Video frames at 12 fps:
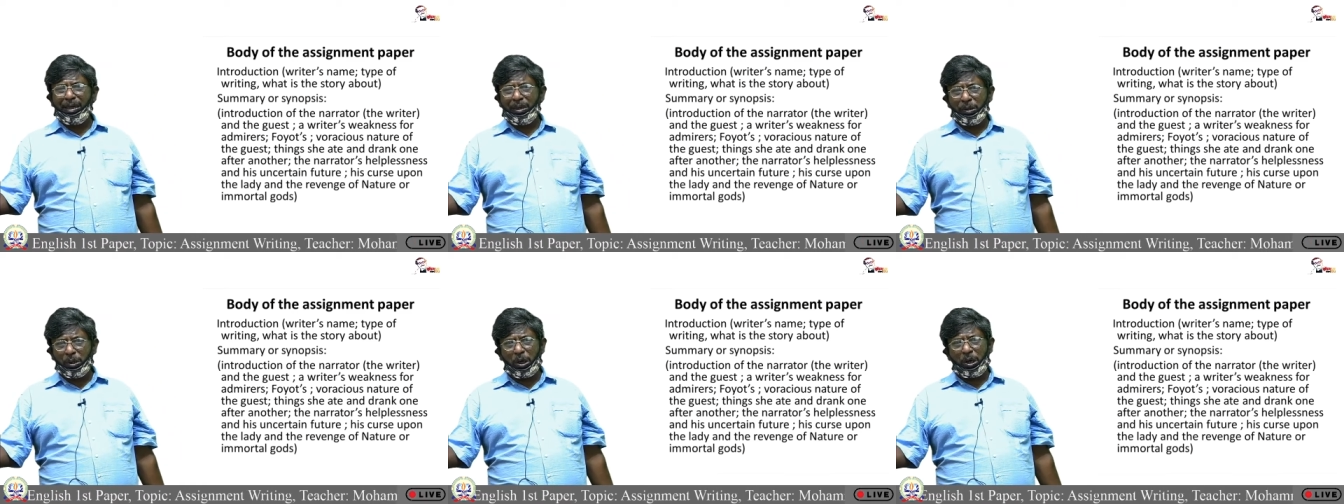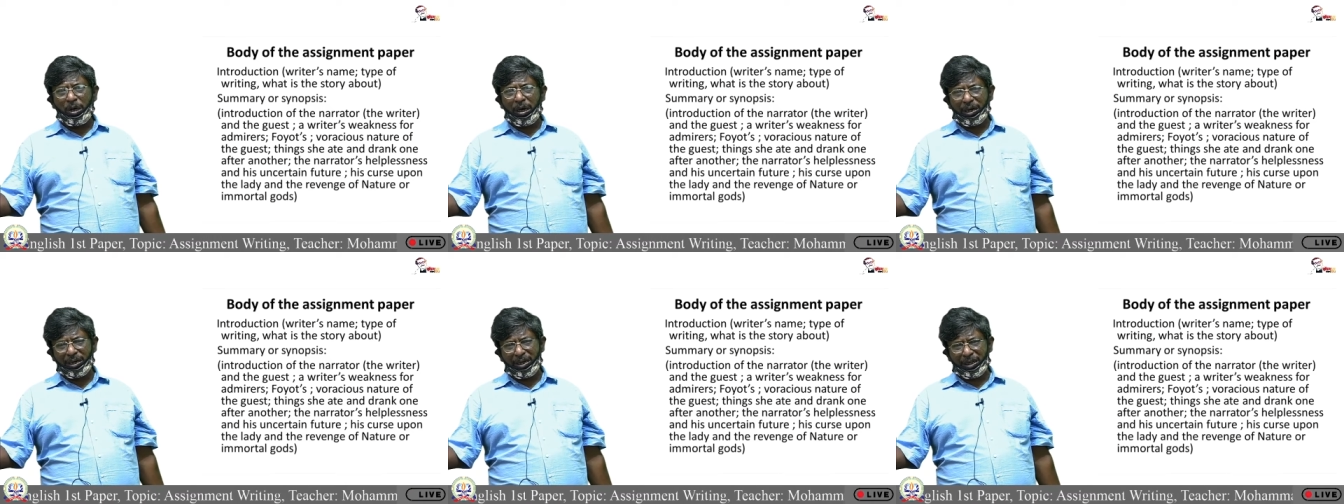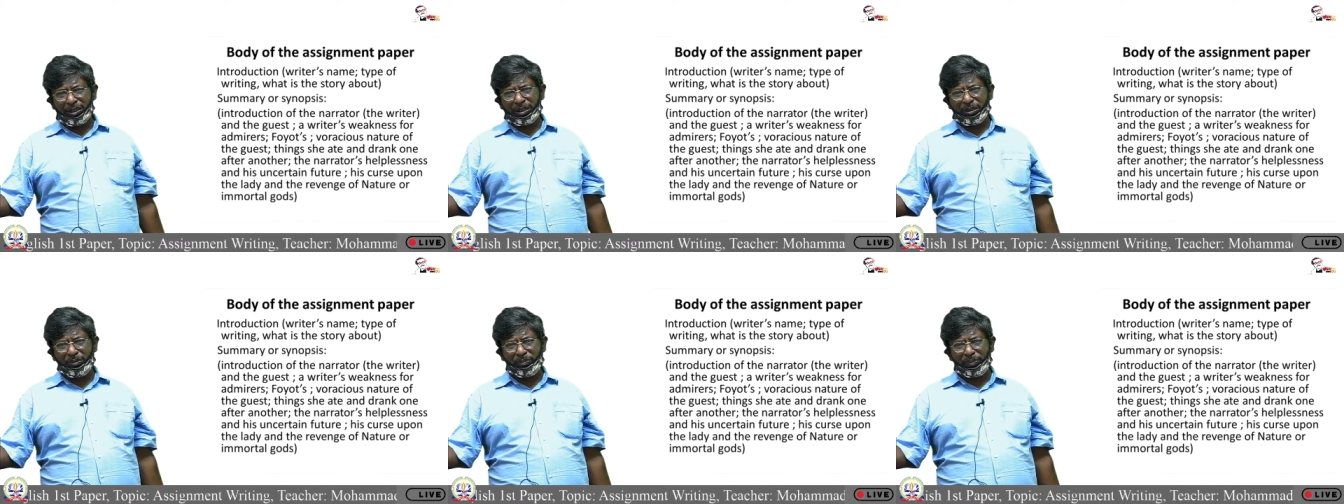nowhere else
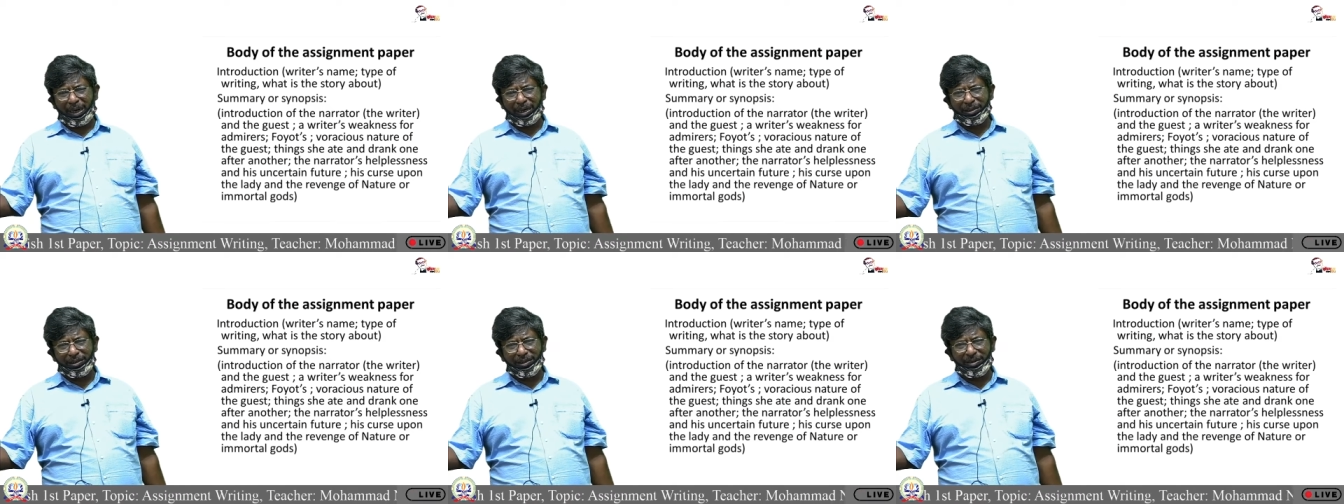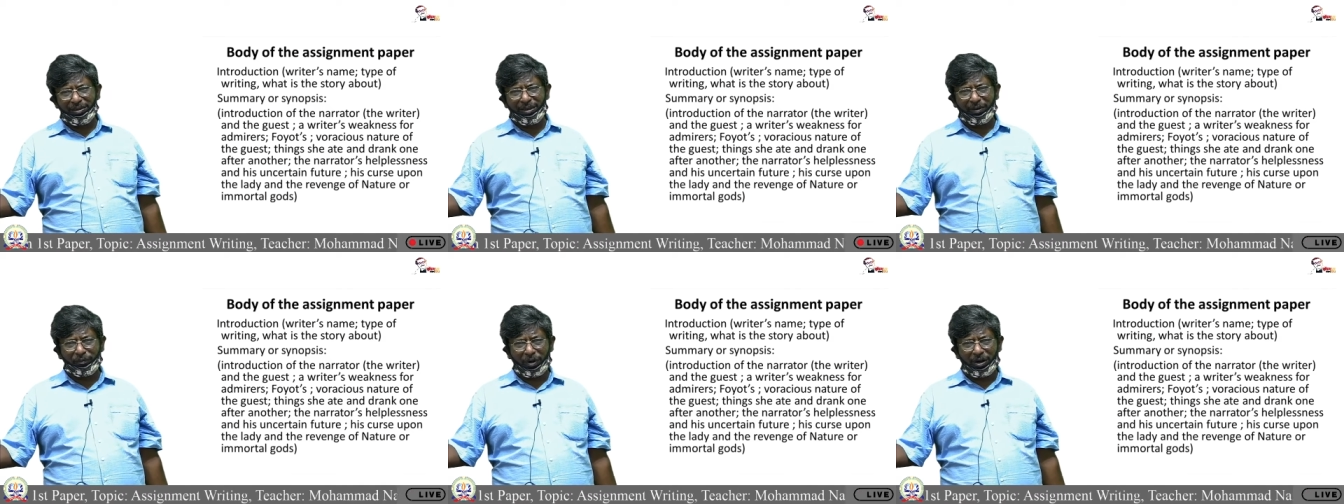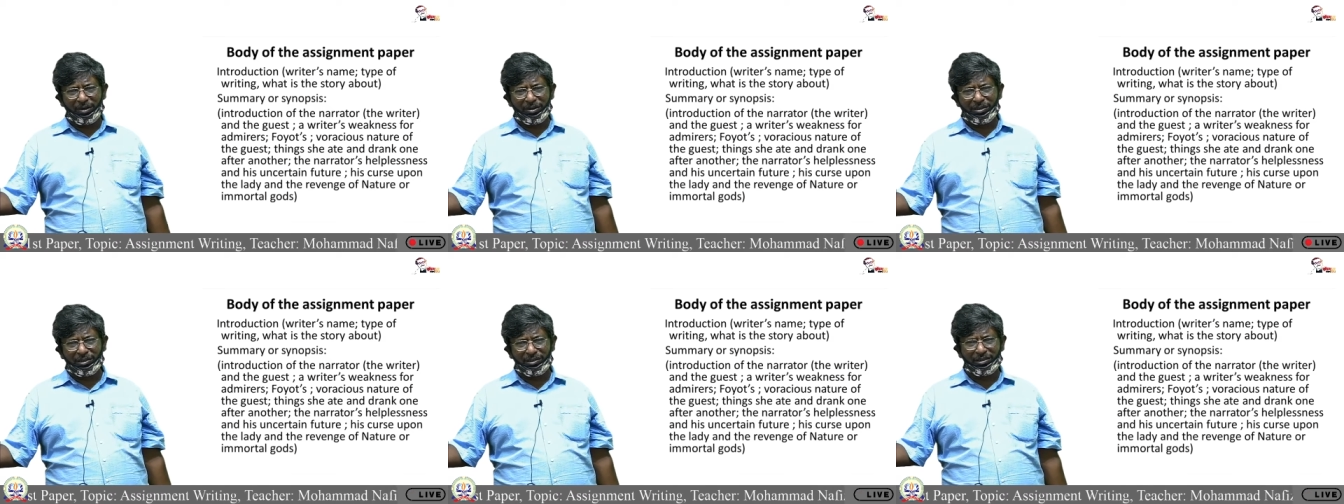but in the
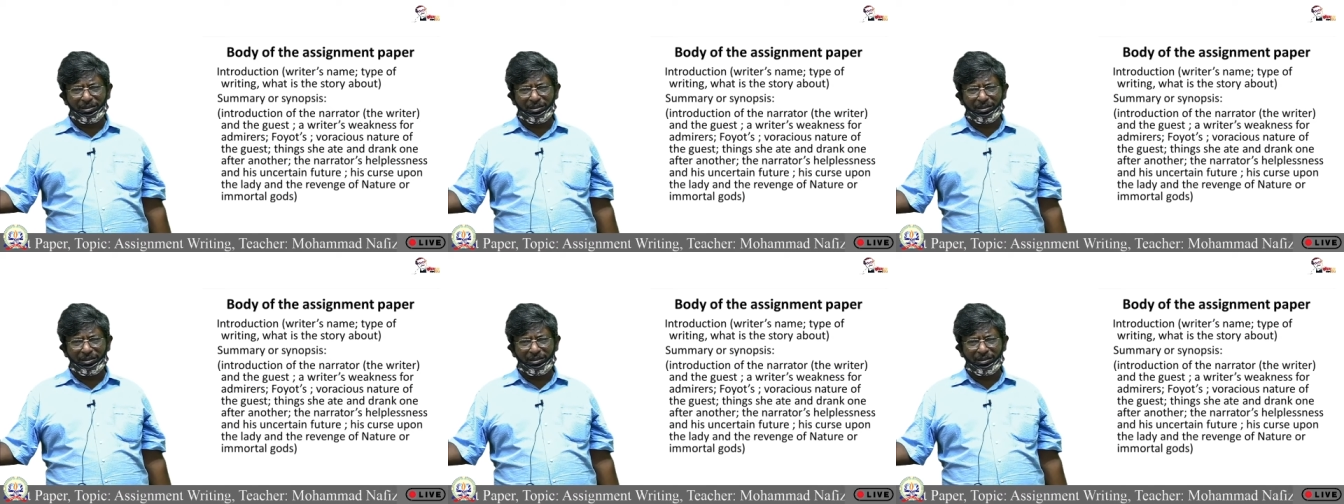Ford's,